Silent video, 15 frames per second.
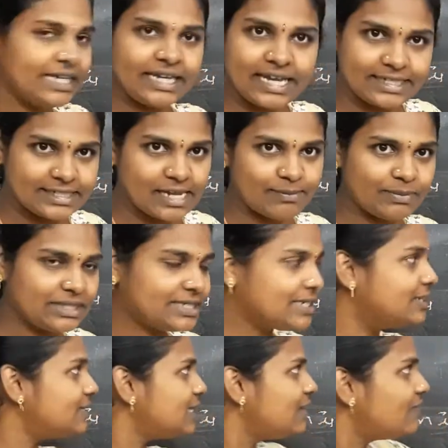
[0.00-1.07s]
examples
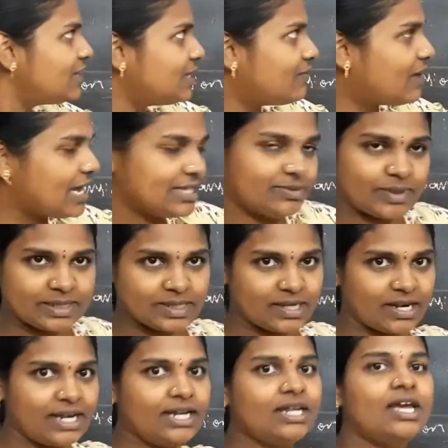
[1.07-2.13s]
itself, and vice versa,
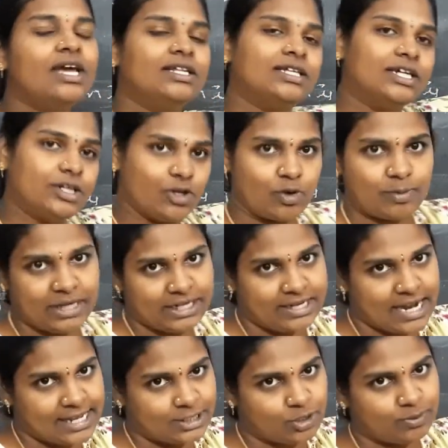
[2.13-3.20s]
right? The denominator
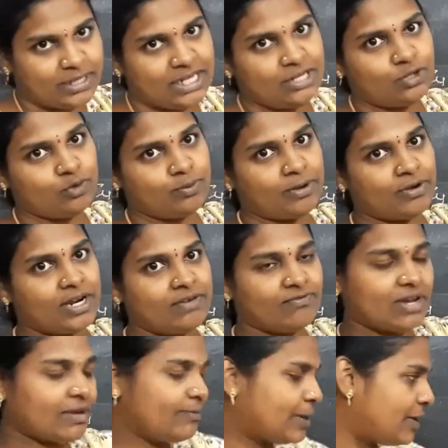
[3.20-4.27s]
has to be in 2 power n
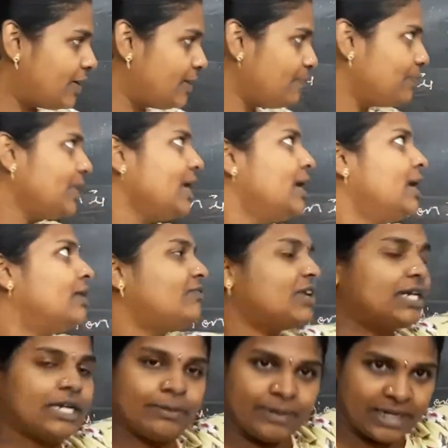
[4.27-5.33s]
5 power m for
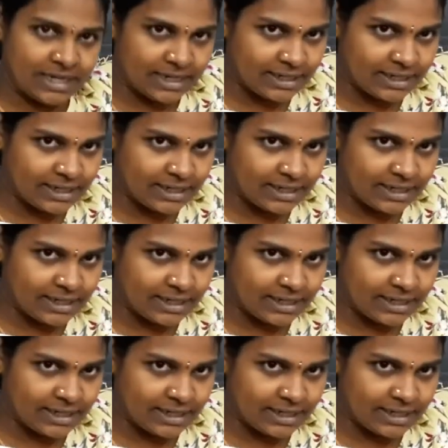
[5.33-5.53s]
terminating